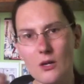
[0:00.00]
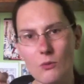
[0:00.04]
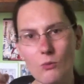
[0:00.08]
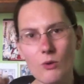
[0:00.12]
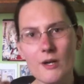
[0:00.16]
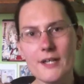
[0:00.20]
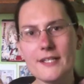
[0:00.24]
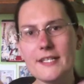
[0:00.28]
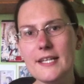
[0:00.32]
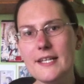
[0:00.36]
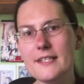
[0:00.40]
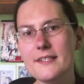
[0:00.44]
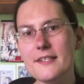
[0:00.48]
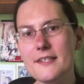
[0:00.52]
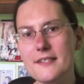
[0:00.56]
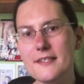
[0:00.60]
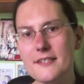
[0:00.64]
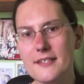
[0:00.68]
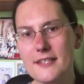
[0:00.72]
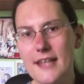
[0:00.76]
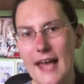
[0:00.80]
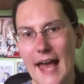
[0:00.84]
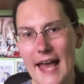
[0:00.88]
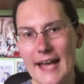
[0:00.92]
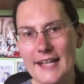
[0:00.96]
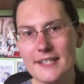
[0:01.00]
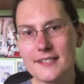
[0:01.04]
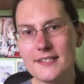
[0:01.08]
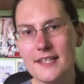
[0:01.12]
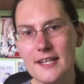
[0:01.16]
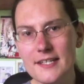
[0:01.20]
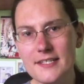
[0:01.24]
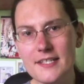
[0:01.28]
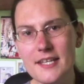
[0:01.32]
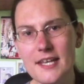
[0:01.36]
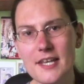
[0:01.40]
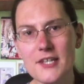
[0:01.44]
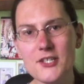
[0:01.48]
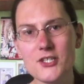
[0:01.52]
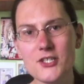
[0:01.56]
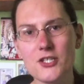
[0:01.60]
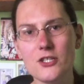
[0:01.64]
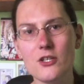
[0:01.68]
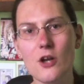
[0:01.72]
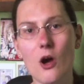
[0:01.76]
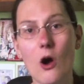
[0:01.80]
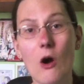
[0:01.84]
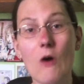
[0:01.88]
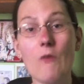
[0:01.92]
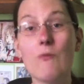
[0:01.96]
What it is an
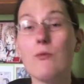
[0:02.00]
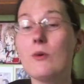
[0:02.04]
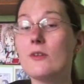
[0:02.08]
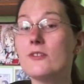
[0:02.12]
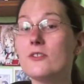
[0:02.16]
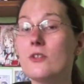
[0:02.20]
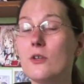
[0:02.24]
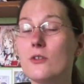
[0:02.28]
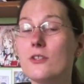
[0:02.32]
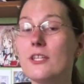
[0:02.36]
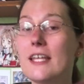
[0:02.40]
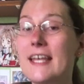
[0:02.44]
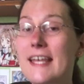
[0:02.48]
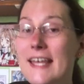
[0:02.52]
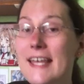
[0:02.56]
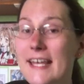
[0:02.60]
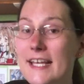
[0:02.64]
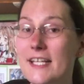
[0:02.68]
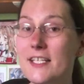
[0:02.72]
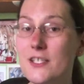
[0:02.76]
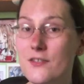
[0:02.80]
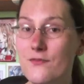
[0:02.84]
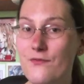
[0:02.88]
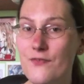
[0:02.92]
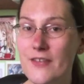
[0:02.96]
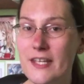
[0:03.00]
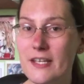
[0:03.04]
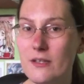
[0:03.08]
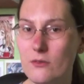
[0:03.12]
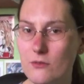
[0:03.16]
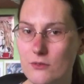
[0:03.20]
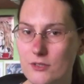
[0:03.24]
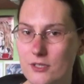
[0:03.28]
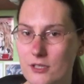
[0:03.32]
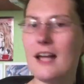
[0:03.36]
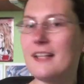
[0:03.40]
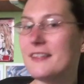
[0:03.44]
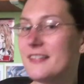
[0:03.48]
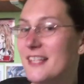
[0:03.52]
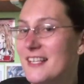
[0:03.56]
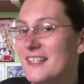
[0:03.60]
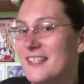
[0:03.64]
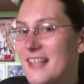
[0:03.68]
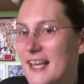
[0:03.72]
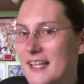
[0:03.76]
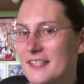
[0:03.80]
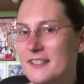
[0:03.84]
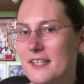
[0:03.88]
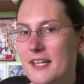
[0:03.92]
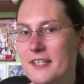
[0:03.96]
excitation of what's called the Higgs field. And
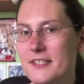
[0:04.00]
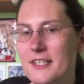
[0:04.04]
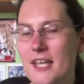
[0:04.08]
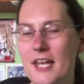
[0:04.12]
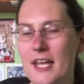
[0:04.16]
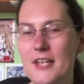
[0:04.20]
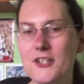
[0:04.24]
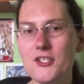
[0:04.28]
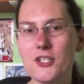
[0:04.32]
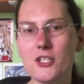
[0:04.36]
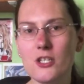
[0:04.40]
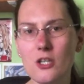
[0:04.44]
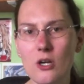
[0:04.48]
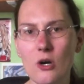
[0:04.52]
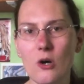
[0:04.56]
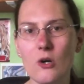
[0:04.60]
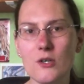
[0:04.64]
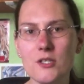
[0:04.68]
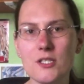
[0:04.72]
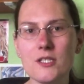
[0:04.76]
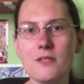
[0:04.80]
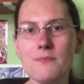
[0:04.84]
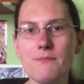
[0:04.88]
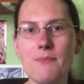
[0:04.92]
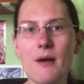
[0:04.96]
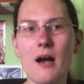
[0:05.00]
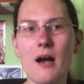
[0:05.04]
this excitation causes